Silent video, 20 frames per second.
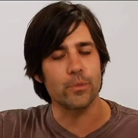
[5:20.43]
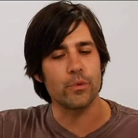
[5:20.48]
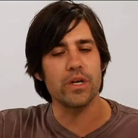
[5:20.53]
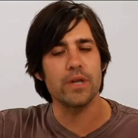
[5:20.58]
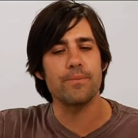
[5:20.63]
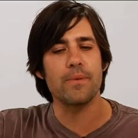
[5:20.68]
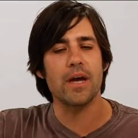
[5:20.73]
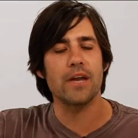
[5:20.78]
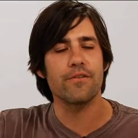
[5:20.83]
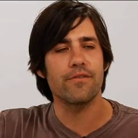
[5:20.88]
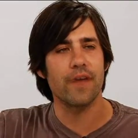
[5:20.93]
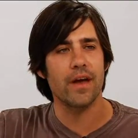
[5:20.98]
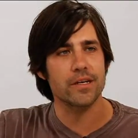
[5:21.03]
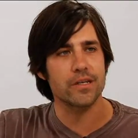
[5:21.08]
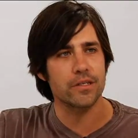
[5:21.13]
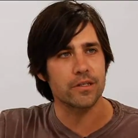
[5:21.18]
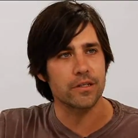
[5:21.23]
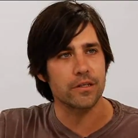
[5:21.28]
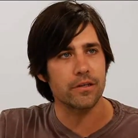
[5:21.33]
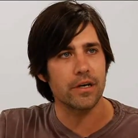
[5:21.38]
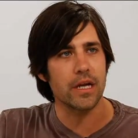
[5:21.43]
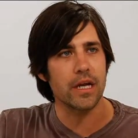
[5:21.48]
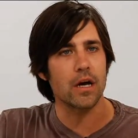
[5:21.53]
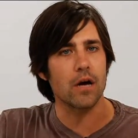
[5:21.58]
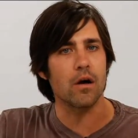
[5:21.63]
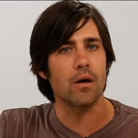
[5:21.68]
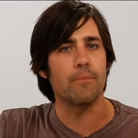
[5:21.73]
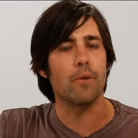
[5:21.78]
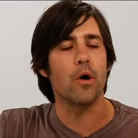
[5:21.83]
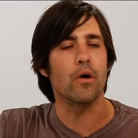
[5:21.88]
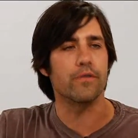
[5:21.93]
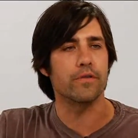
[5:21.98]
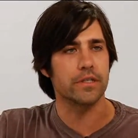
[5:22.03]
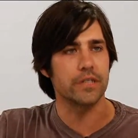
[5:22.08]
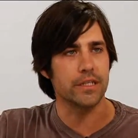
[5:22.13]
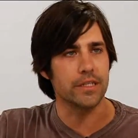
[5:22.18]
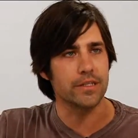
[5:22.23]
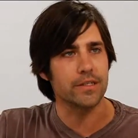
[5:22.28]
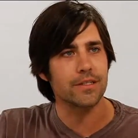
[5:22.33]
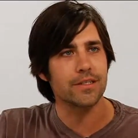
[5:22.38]
We manufacture
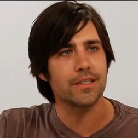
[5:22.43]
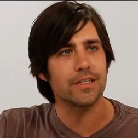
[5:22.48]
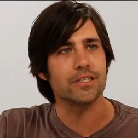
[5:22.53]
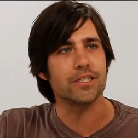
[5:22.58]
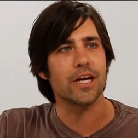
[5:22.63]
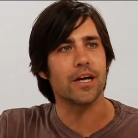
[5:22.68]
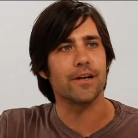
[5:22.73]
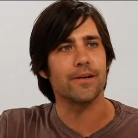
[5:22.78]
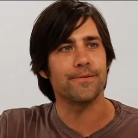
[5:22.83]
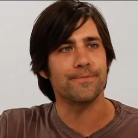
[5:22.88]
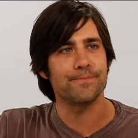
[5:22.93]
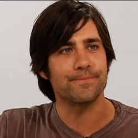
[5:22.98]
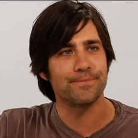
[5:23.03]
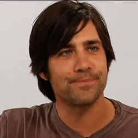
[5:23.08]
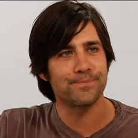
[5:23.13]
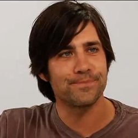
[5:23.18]
overseas in China.